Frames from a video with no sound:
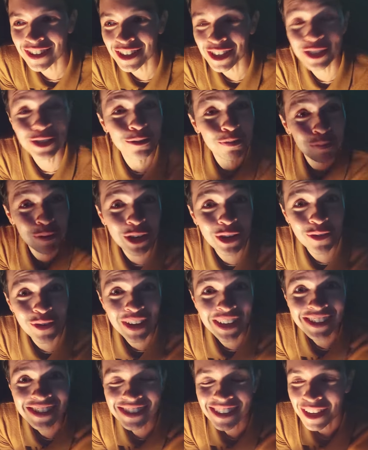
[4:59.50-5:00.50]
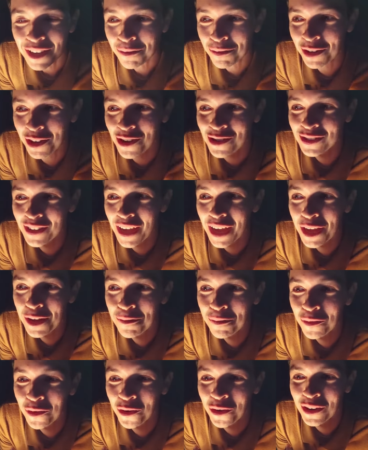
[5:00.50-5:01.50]
the experience, because
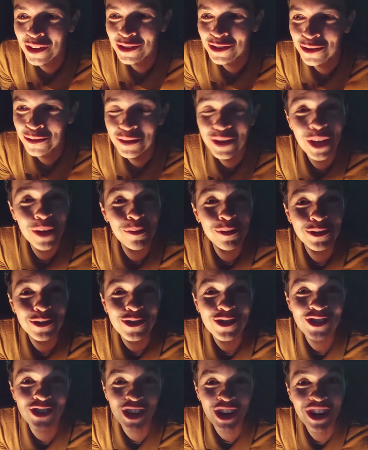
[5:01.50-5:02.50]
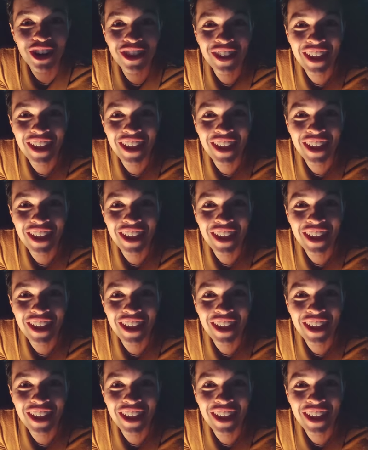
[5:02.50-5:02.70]
I'm going to be able to share